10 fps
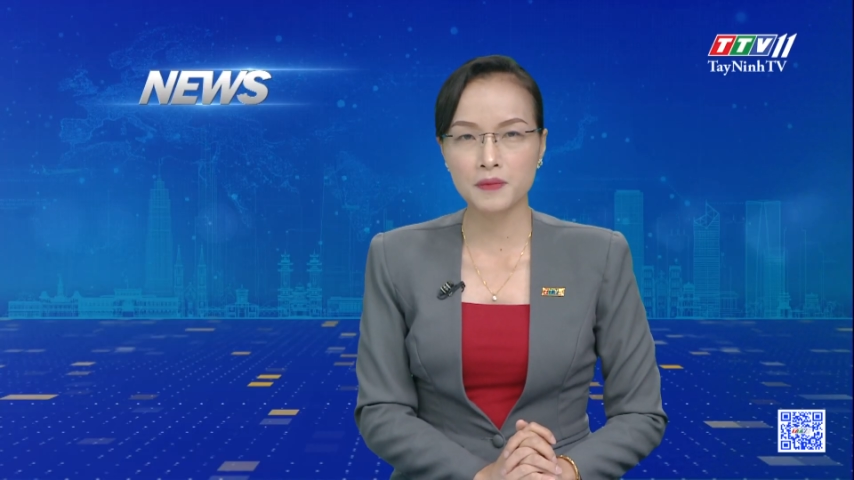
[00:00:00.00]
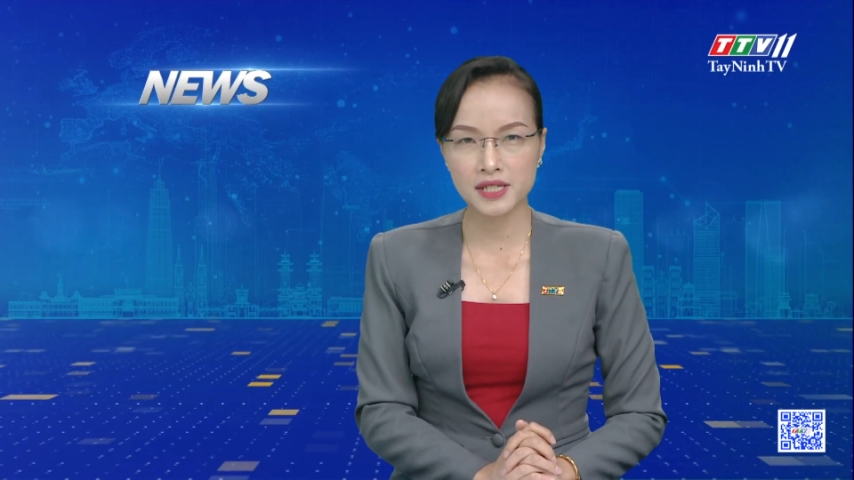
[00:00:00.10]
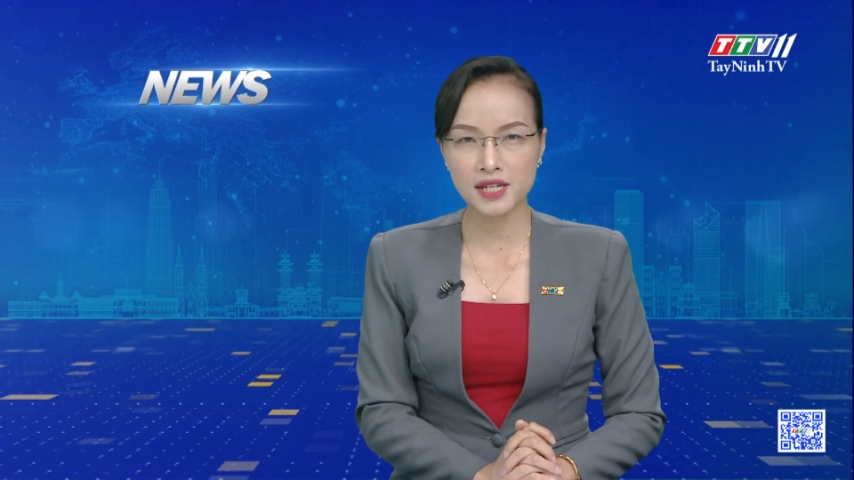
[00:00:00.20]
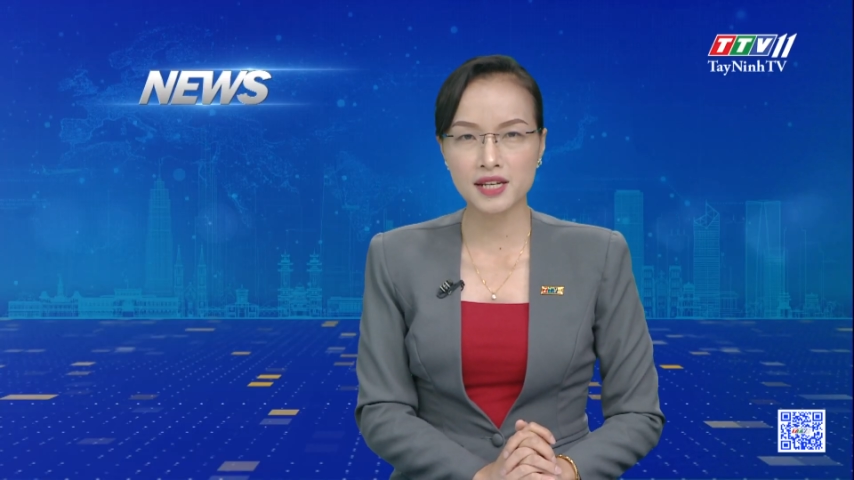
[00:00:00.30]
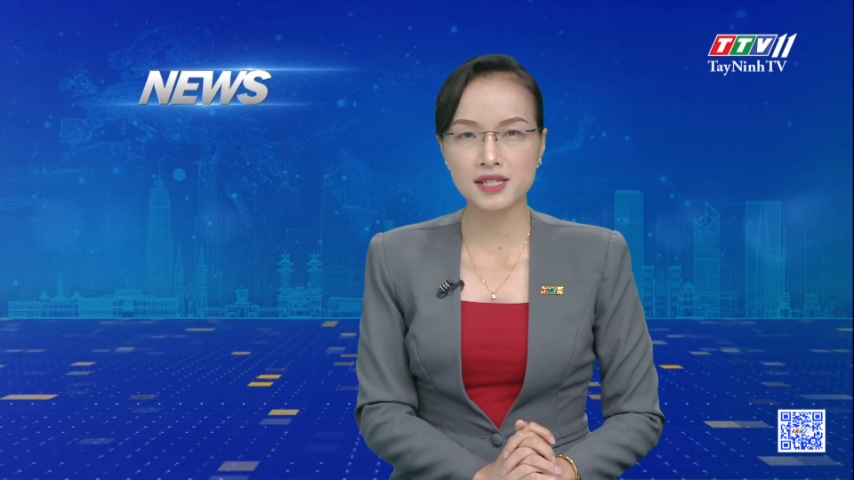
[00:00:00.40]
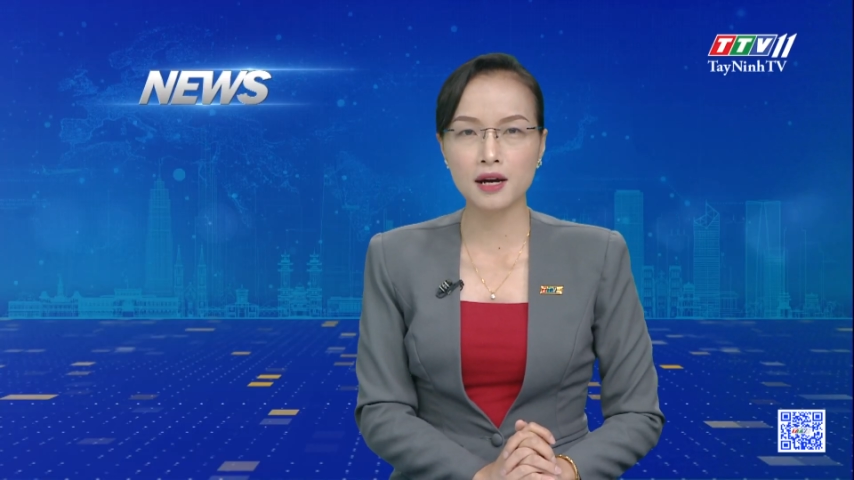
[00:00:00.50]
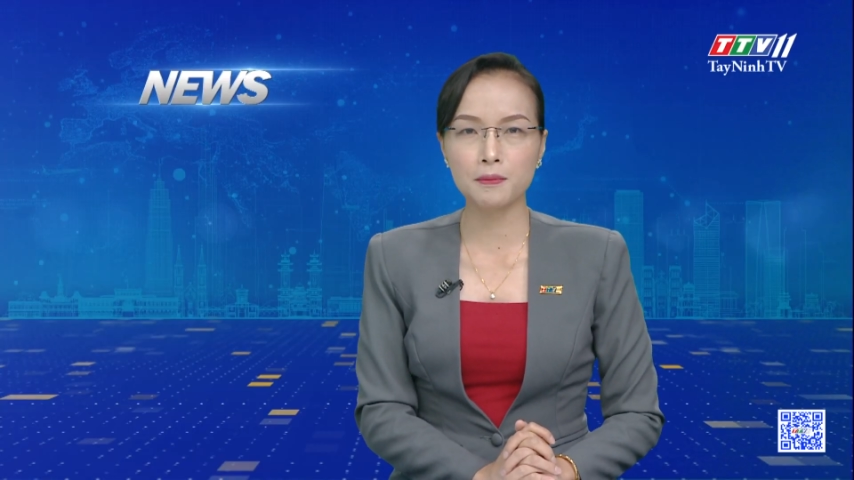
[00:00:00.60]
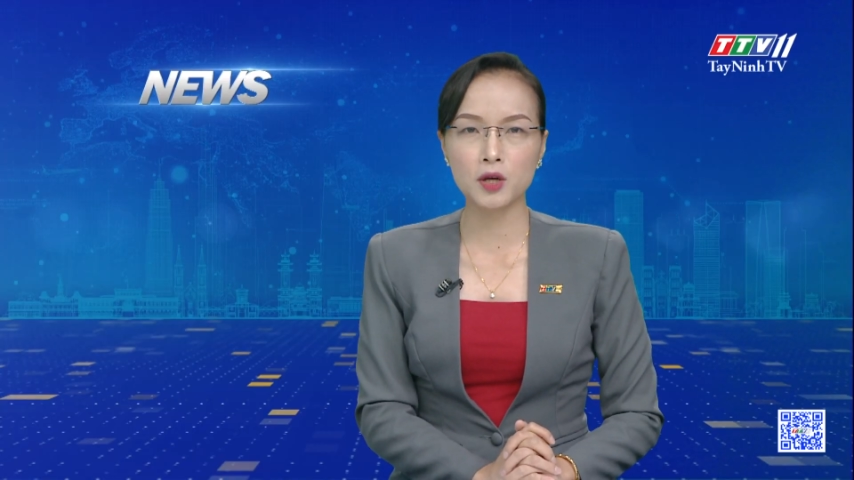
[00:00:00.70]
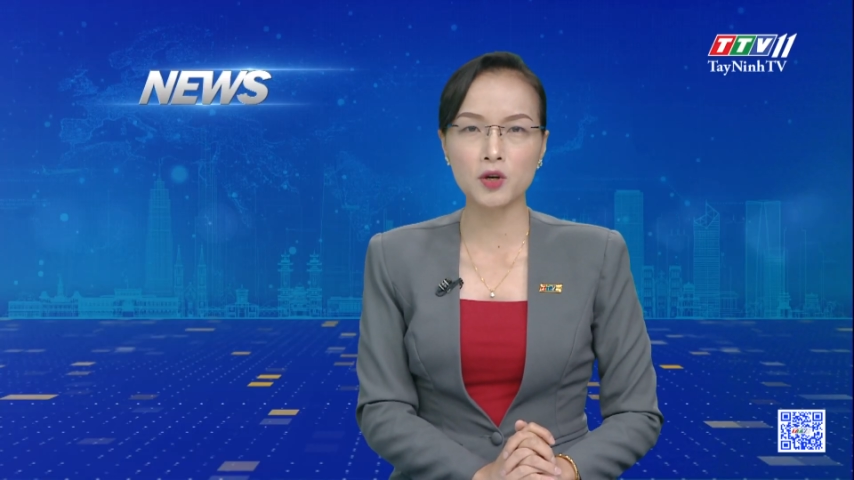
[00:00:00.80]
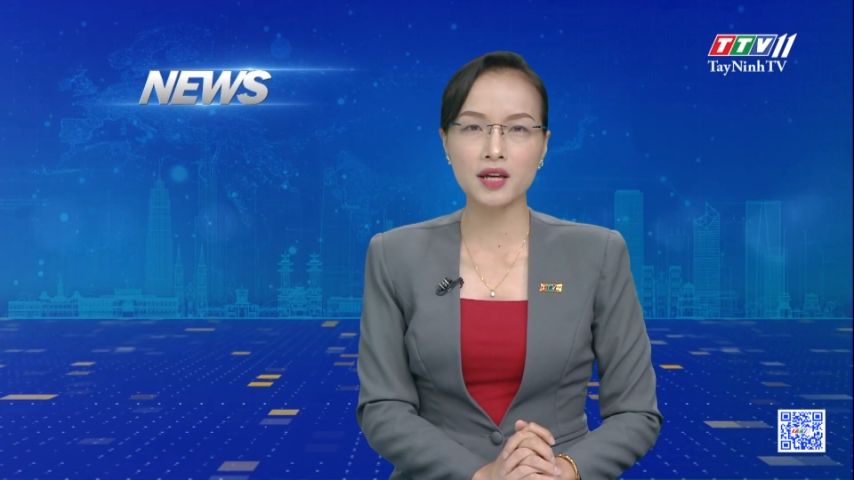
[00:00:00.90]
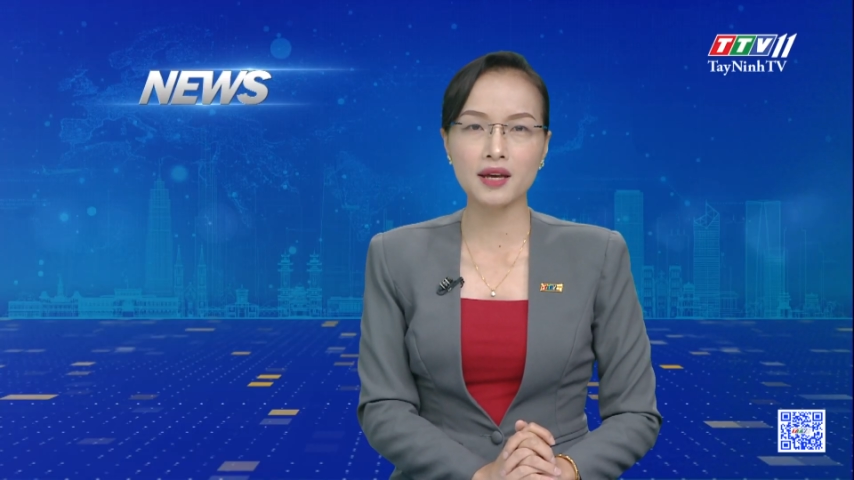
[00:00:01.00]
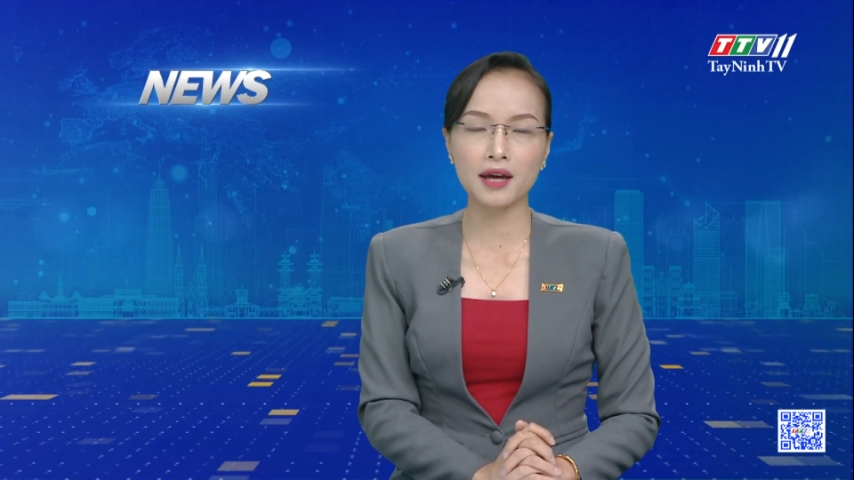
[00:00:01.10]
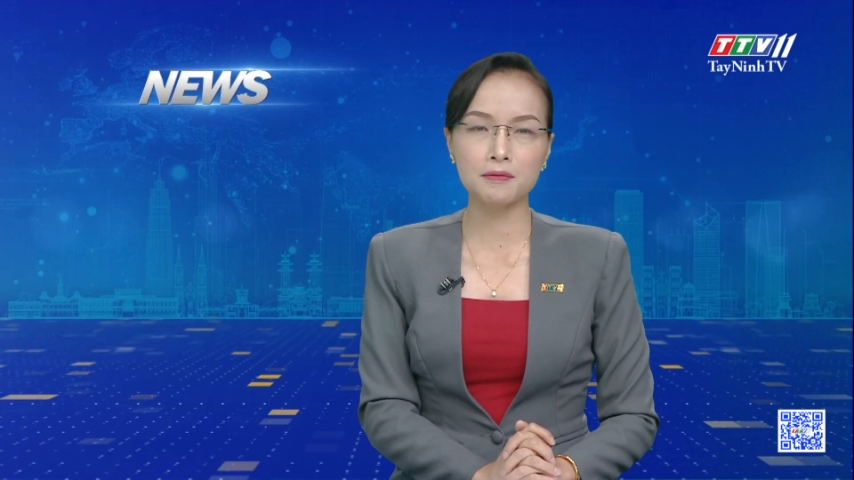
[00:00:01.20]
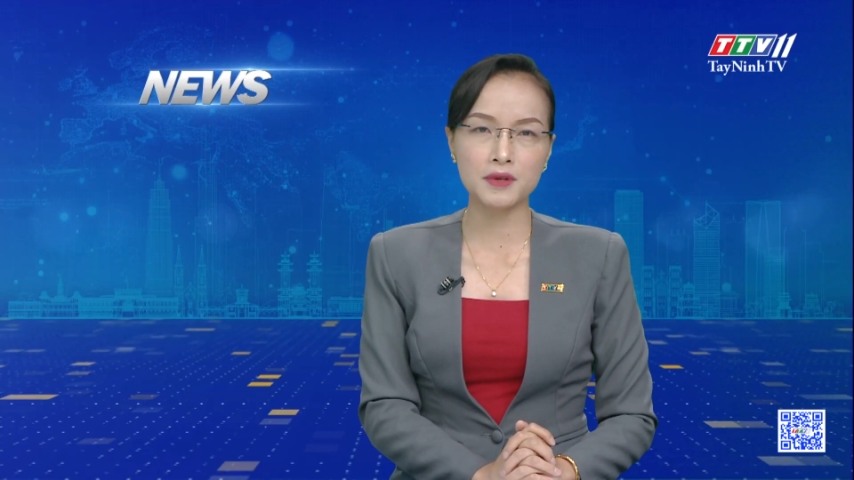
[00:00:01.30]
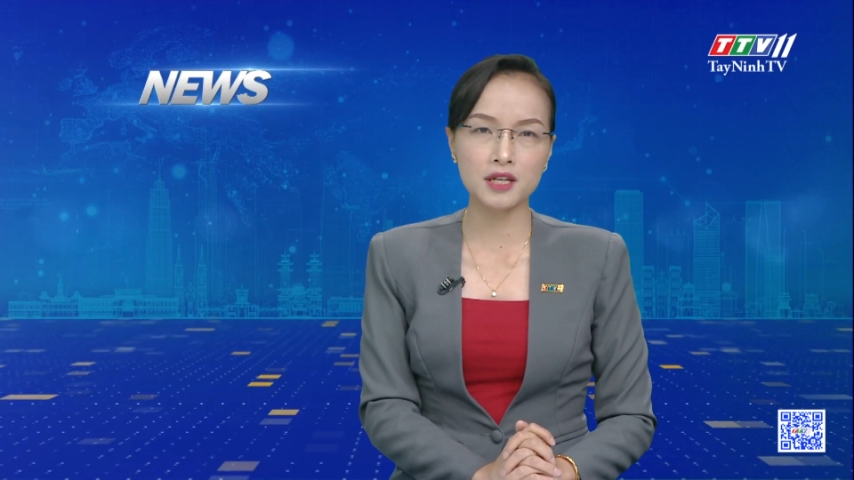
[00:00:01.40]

business community and